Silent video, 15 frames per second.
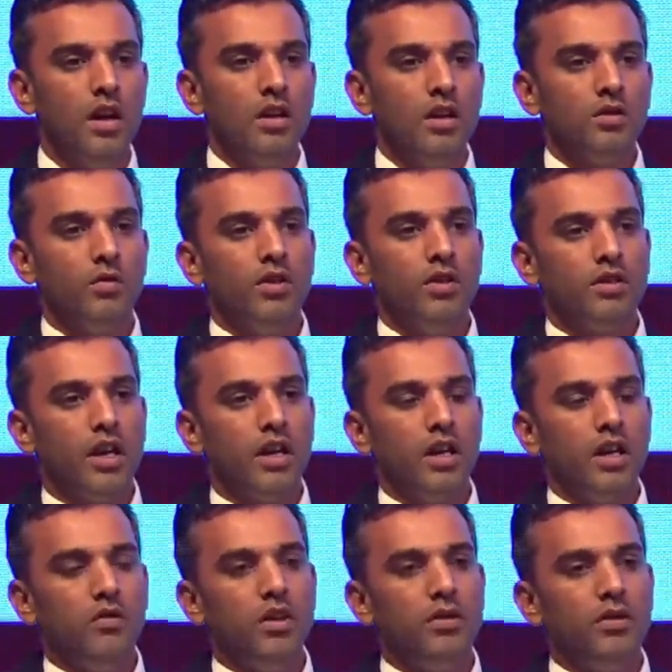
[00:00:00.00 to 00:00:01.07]
So we
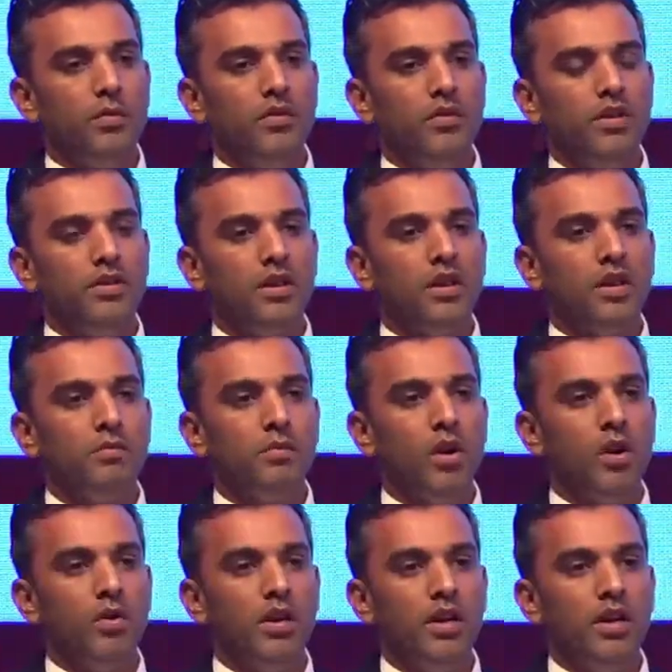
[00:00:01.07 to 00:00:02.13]
started with PVC
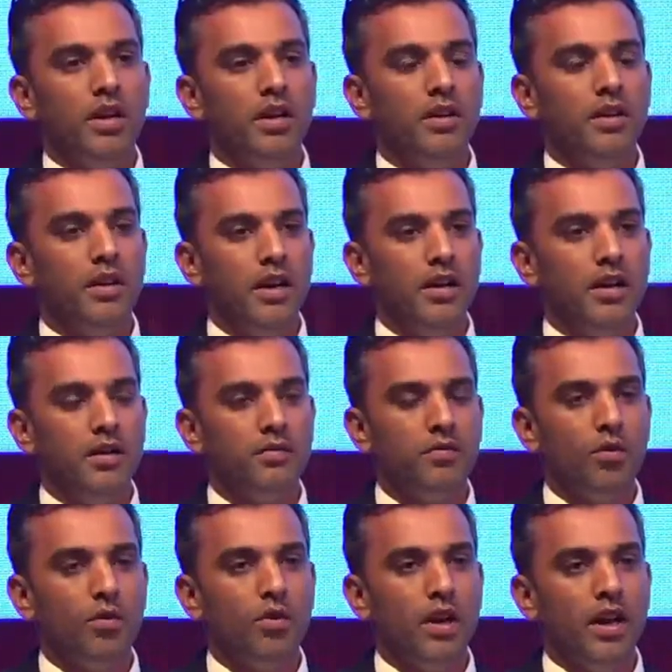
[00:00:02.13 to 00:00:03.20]
compounding in
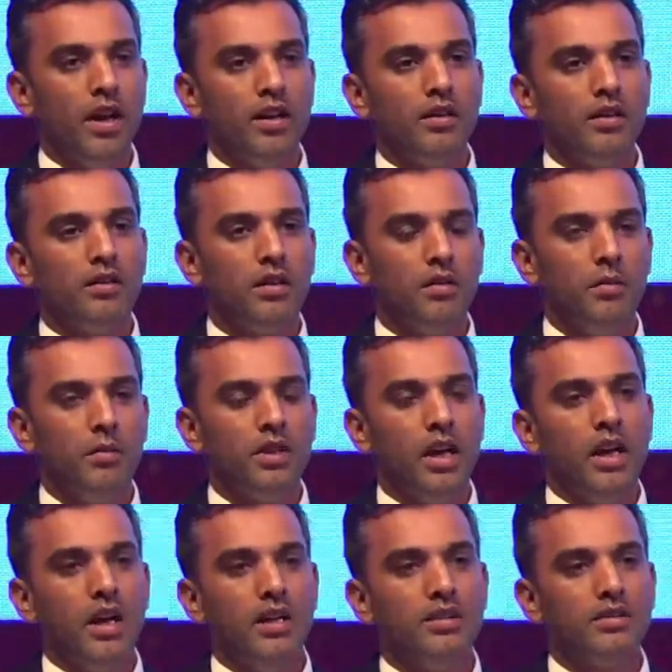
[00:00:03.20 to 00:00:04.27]
84 and
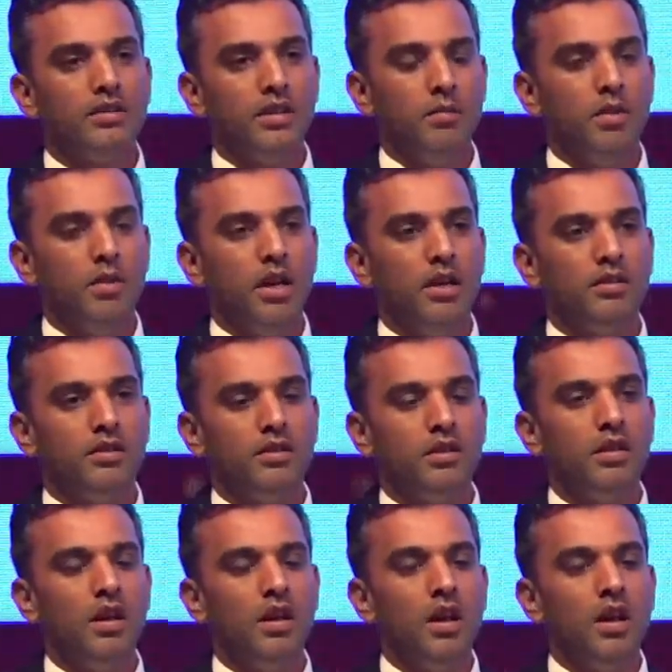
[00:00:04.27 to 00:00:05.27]
methylene stabilizer